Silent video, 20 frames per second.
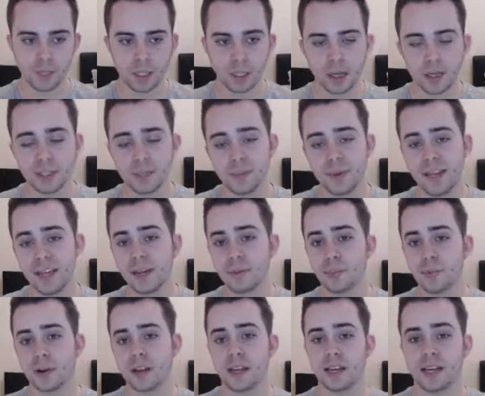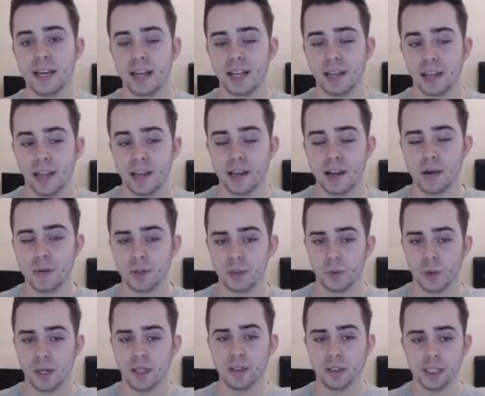I debated bringing Nihilego as
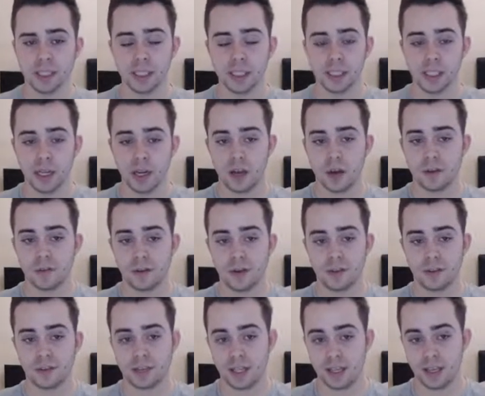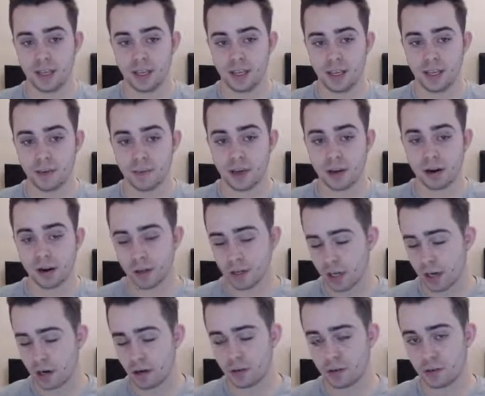well over the Mega
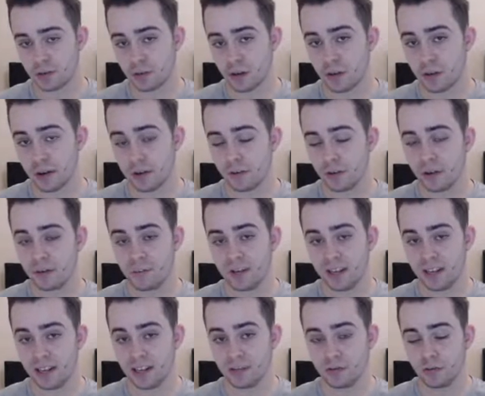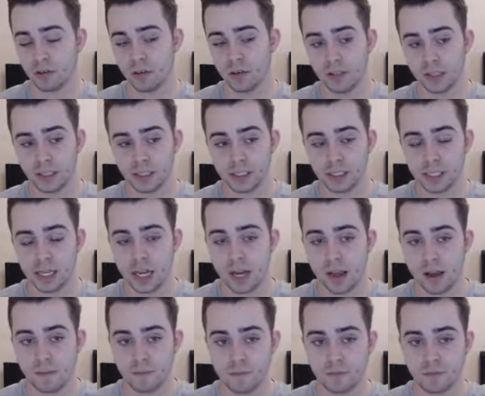Reptile, which i will go over a bit later on,
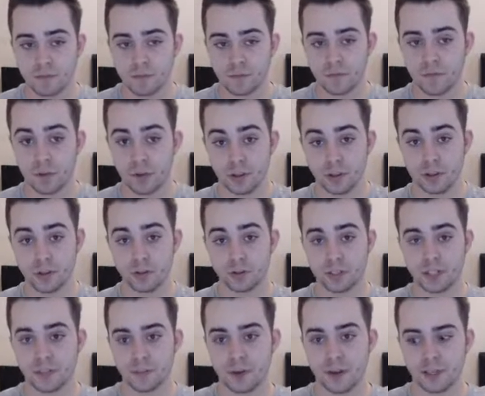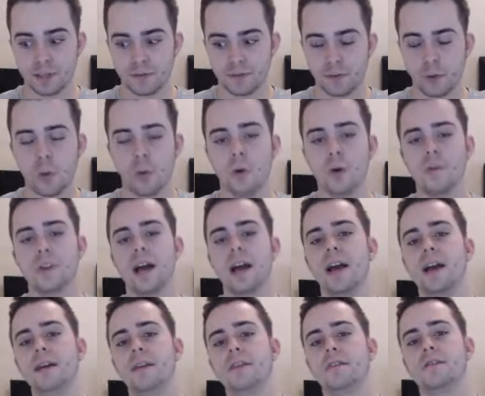um, for Toxic Spikes for
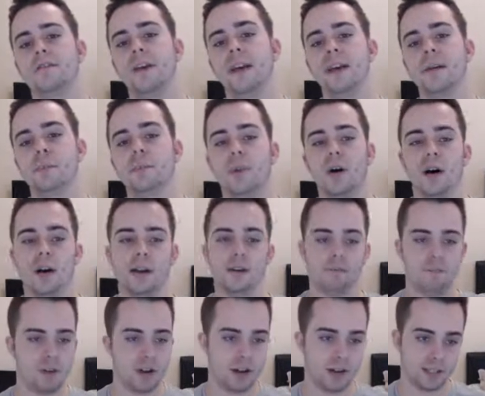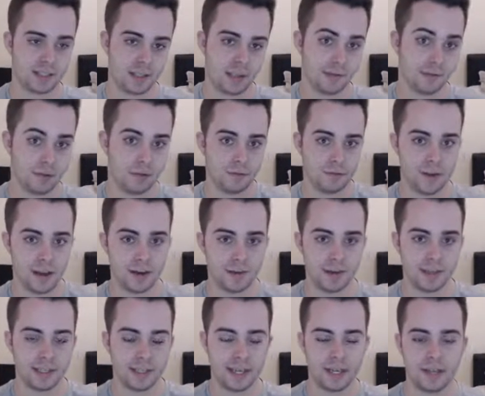that thing, but I realised I have two
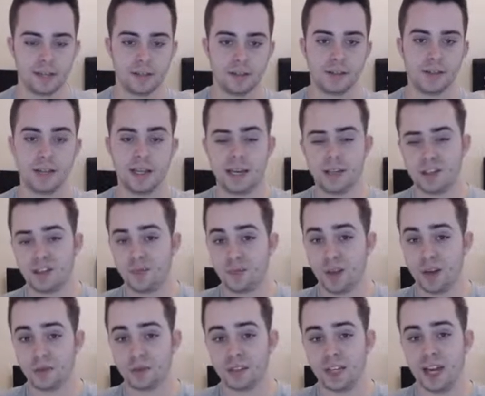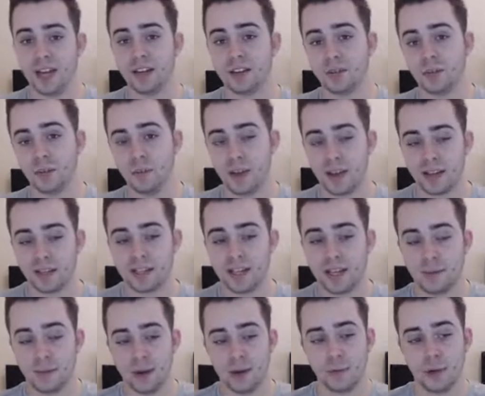fairies and that should be able to handle a Mega
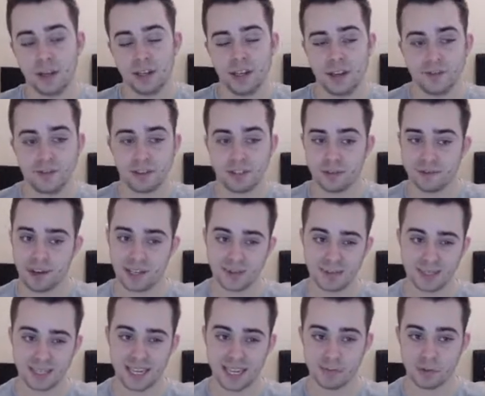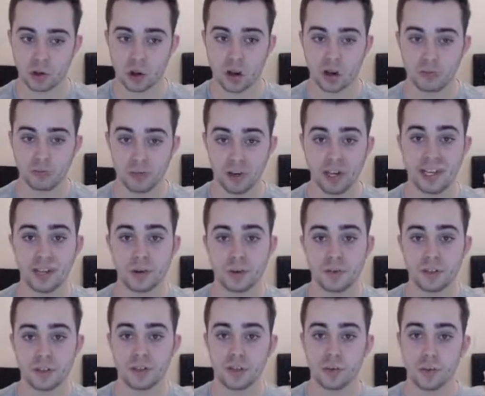Sableye well enough because the rest of my team can't really deal with
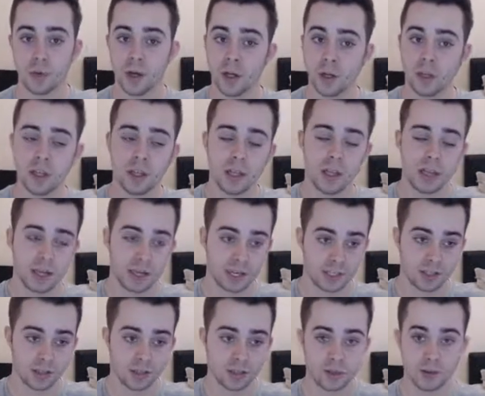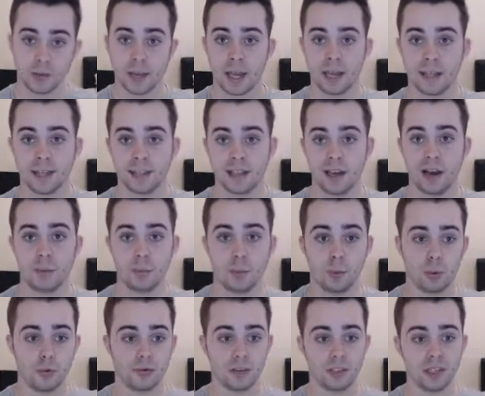it too well unless I do get set up
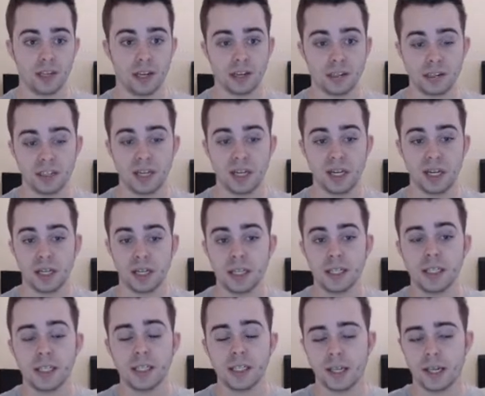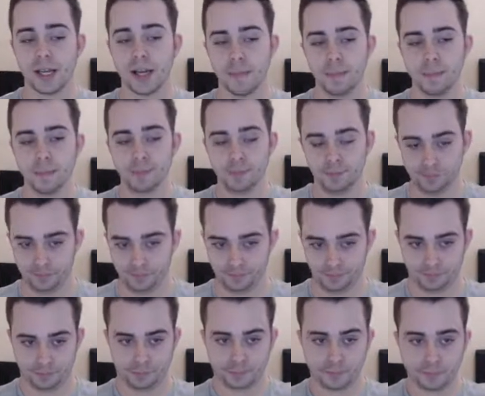with the Celesteela. Um,
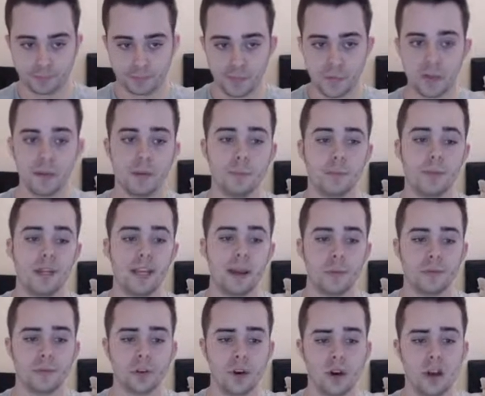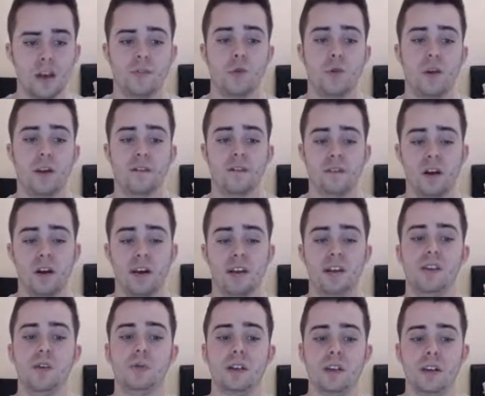but yeah, we've got Earthquake, Fly,
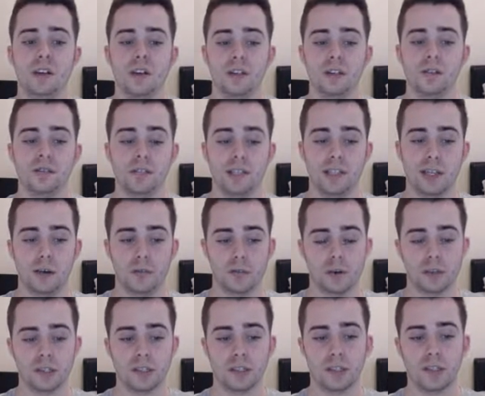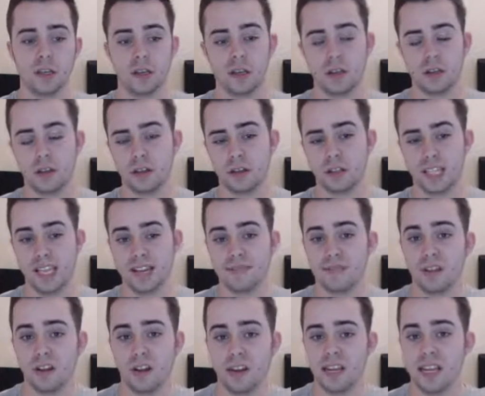U-Turn, Stealth Rocks.
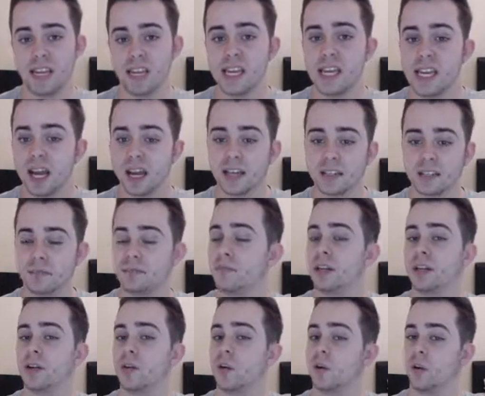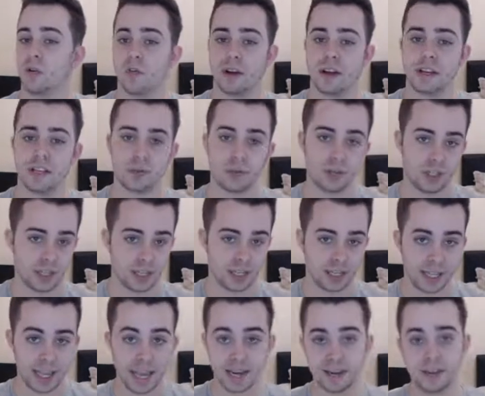Z-Fly, he hasn't really got a great switch in
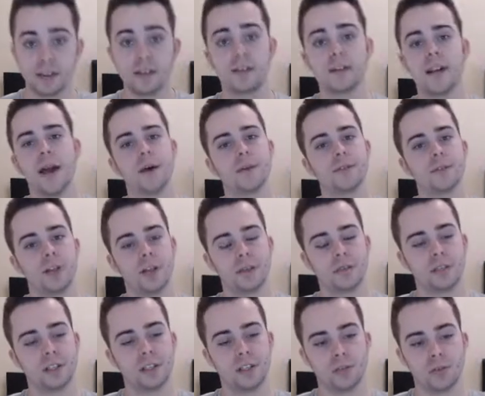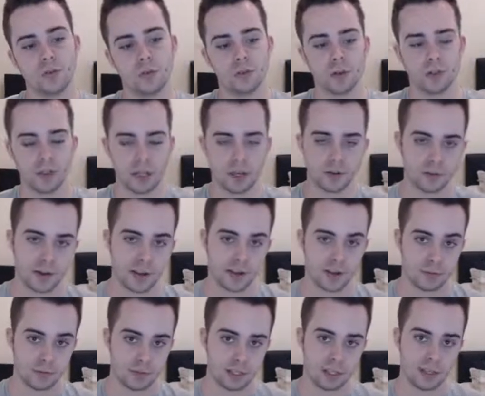again, outside of Gliscor and Earthquake,
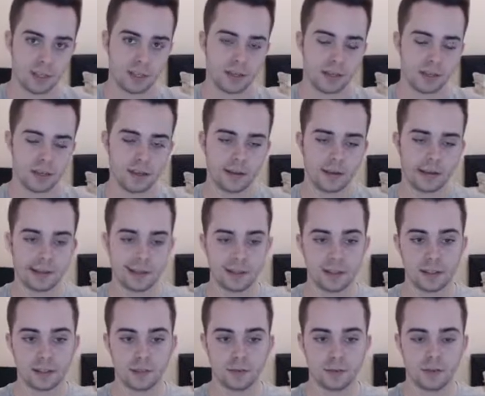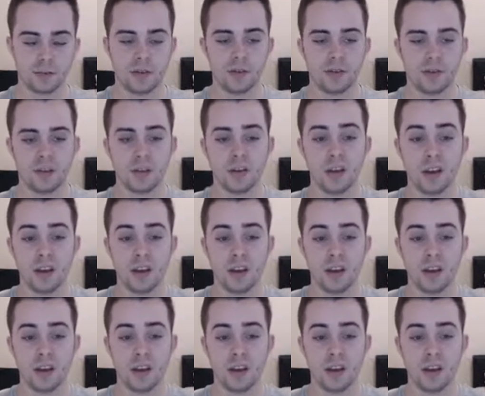obviously uh, Gliscor's immune to.